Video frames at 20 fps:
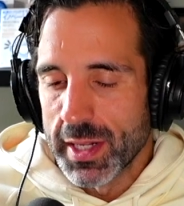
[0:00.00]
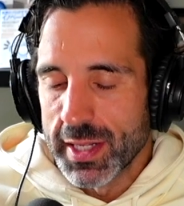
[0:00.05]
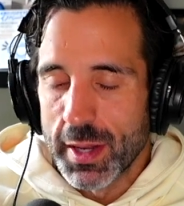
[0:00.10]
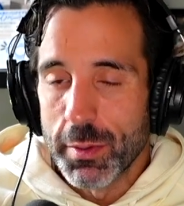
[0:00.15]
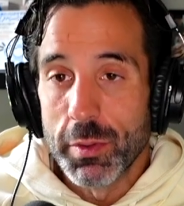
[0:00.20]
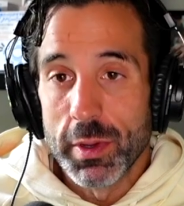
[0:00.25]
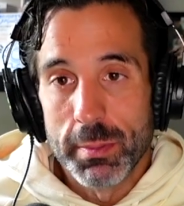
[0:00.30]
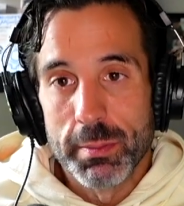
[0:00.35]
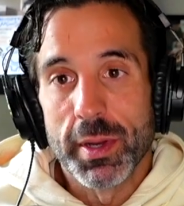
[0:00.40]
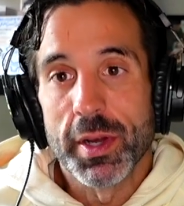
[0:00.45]
And
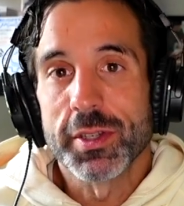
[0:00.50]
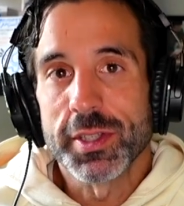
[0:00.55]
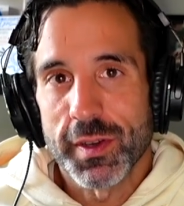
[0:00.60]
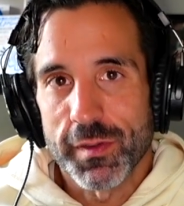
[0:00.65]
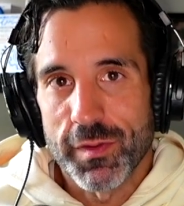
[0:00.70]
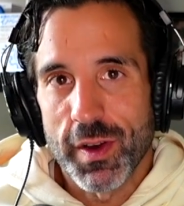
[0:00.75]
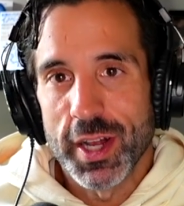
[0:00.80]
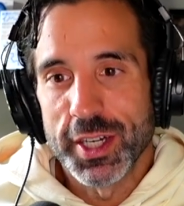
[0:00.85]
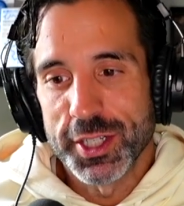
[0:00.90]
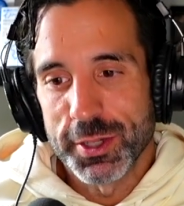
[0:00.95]
we built a
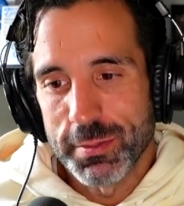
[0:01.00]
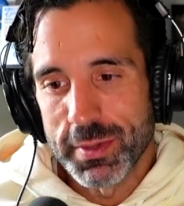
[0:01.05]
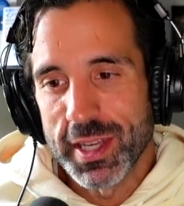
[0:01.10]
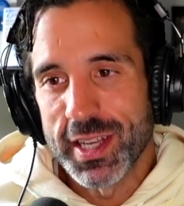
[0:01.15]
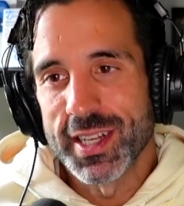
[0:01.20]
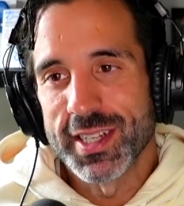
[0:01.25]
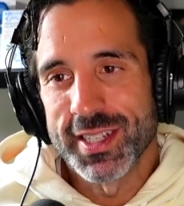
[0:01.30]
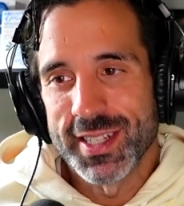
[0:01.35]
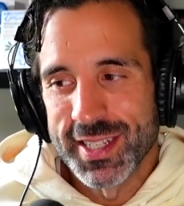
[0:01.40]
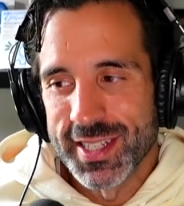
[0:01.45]
friendship
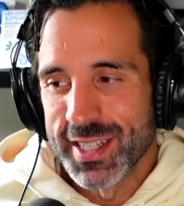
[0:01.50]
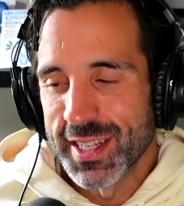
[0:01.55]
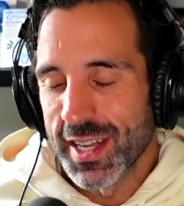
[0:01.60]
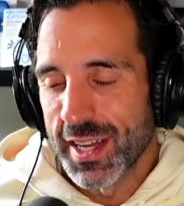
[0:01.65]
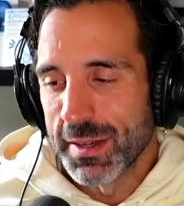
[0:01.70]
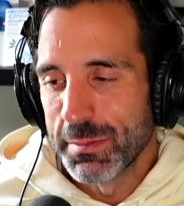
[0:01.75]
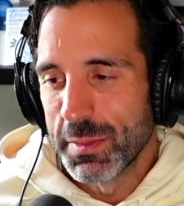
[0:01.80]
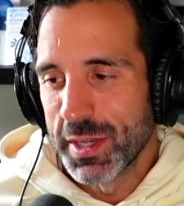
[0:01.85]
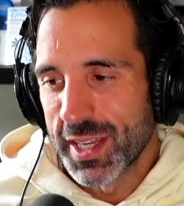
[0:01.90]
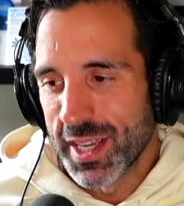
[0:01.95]
because,
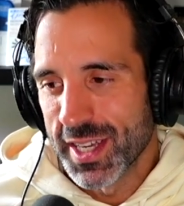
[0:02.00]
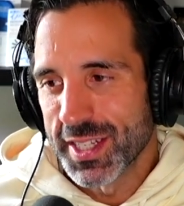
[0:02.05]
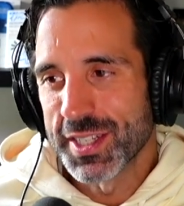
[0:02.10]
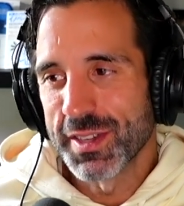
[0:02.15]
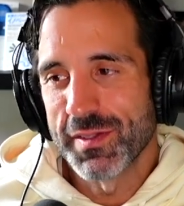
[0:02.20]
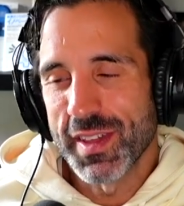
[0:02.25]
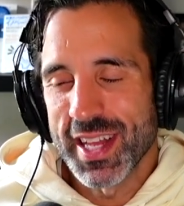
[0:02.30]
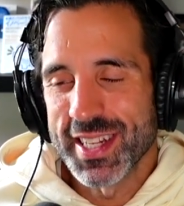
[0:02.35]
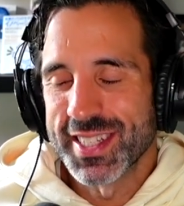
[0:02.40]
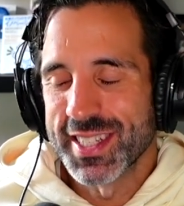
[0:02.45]
because of
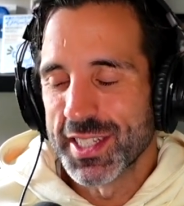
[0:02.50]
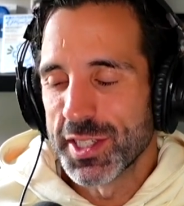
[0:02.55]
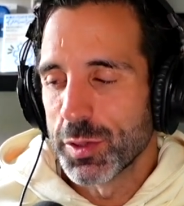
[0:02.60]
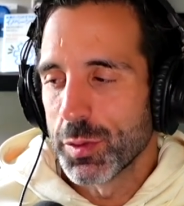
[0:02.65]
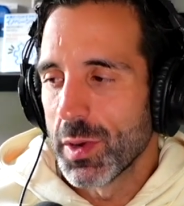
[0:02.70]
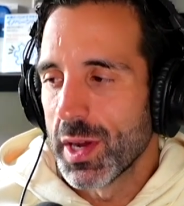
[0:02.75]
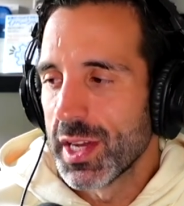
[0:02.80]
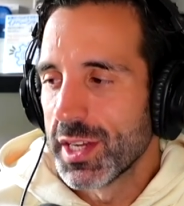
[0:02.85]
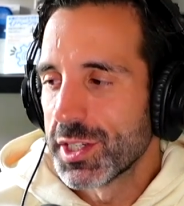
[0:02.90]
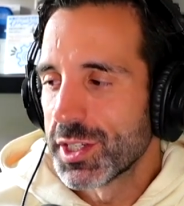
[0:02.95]
that
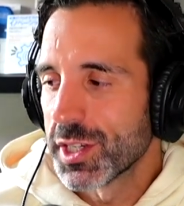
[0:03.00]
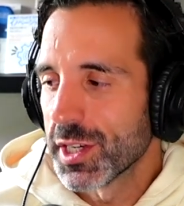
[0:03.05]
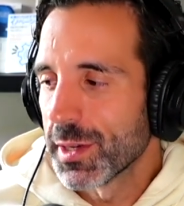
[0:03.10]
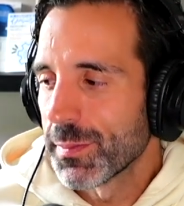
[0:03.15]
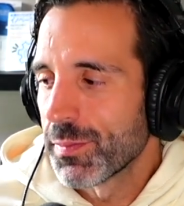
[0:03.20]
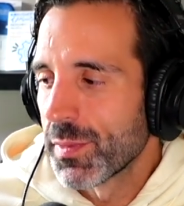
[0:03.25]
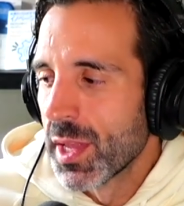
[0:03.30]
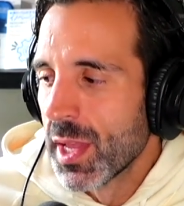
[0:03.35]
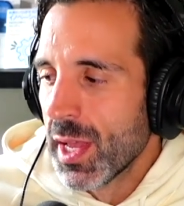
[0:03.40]
situation.